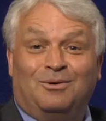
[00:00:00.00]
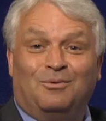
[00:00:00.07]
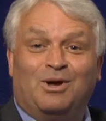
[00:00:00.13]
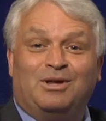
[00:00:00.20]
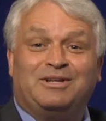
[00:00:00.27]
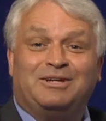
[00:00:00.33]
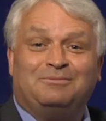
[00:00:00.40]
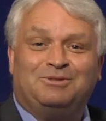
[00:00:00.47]

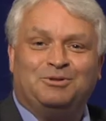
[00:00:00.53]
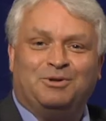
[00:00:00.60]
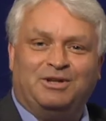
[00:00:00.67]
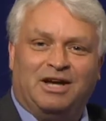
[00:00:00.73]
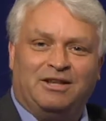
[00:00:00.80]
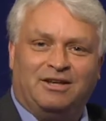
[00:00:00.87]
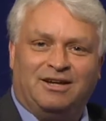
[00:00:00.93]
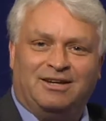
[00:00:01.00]
Welcome to
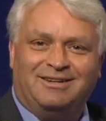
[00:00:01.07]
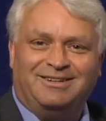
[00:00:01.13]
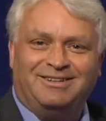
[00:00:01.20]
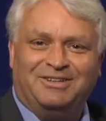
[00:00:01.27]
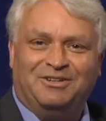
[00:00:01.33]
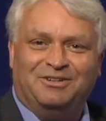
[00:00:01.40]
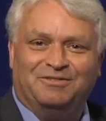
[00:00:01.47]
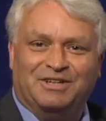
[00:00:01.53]
another
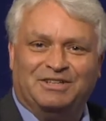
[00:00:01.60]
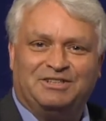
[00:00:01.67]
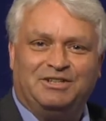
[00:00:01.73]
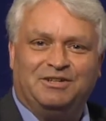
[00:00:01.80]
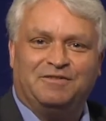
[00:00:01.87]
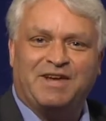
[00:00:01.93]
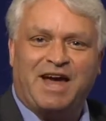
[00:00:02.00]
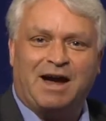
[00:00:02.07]

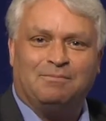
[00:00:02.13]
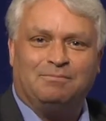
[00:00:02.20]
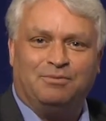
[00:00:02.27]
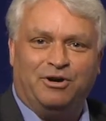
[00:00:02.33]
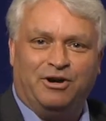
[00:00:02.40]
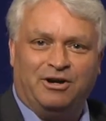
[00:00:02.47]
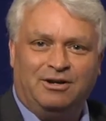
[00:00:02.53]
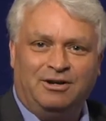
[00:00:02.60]
University of
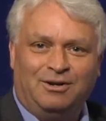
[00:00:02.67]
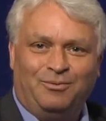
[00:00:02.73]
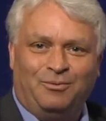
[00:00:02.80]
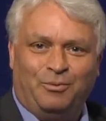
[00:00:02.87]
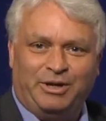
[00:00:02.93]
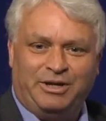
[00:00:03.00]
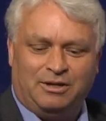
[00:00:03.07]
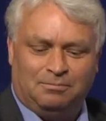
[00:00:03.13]
Canberra
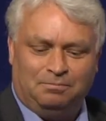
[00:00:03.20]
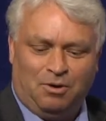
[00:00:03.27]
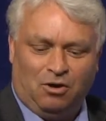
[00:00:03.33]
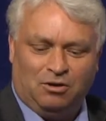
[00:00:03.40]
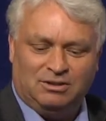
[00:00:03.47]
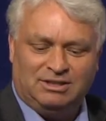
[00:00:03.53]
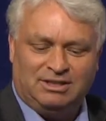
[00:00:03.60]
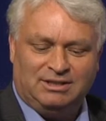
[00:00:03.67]
Week in
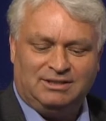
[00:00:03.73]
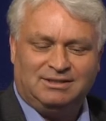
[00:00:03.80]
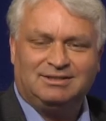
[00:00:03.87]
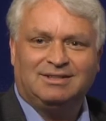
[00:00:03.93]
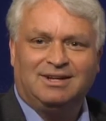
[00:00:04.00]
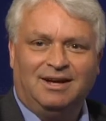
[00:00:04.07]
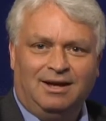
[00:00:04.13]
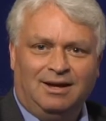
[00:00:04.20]

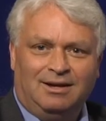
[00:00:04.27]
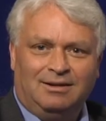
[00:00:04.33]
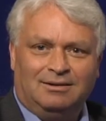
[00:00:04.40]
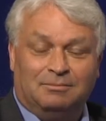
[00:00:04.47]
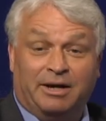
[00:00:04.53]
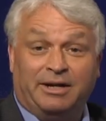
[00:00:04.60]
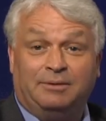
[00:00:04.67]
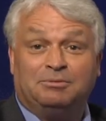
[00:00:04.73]
Politics.
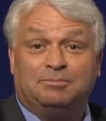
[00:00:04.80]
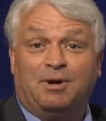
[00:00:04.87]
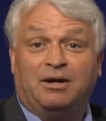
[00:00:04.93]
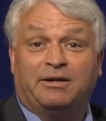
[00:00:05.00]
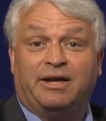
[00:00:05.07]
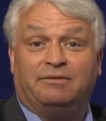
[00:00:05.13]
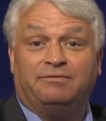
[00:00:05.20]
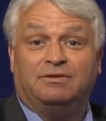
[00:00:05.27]
My name's
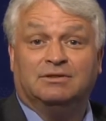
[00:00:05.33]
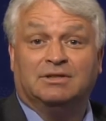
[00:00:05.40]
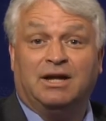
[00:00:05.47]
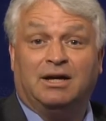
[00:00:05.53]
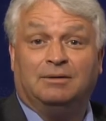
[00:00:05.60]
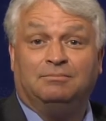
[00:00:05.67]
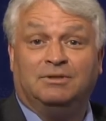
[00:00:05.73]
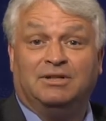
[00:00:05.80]
Mark Evans and
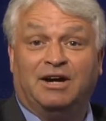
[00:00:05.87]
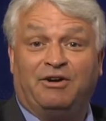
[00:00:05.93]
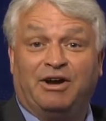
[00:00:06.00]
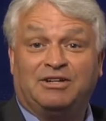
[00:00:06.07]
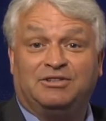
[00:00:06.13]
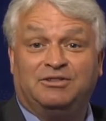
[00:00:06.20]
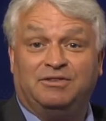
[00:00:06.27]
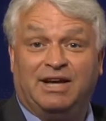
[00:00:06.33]
I'm
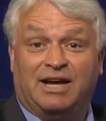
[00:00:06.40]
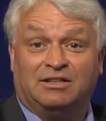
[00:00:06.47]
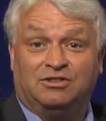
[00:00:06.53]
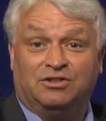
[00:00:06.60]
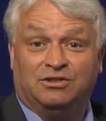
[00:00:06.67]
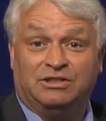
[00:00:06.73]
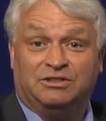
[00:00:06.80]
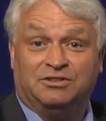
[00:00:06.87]
Director of the
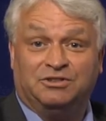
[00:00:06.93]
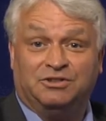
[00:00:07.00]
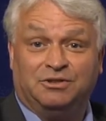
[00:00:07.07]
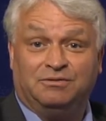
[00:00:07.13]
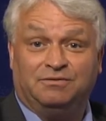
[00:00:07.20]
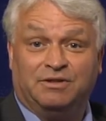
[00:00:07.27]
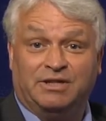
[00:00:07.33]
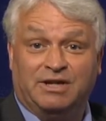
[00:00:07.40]
ANZSOG
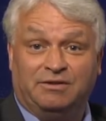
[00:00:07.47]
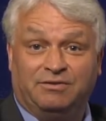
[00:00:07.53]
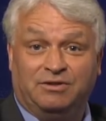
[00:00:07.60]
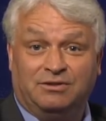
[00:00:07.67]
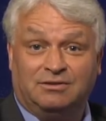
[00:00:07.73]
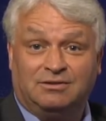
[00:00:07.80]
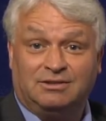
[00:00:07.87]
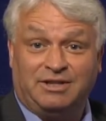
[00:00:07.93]
Institute for
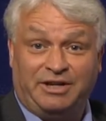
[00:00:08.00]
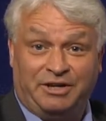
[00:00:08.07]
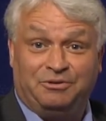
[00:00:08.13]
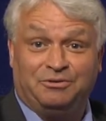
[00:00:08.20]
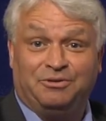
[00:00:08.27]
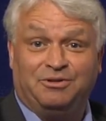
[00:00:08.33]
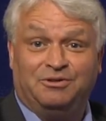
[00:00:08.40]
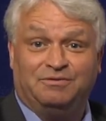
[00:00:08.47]
Governance here
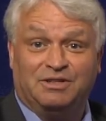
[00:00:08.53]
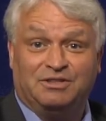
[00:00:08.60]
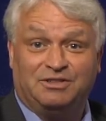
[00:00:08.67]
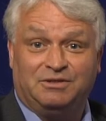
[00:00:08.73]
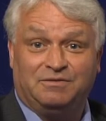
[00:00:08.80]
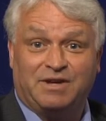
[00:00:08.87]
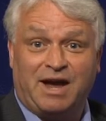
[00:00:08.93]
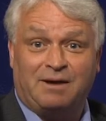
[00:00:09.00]
at the
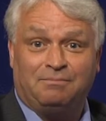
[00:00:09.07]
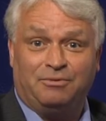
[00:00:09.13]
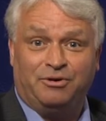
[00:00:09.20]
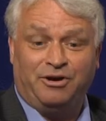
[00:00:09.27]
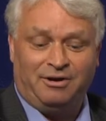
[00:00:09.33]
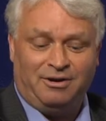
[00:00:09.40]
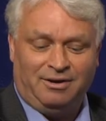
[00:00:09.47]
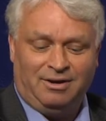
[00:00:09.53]
University of Canberra.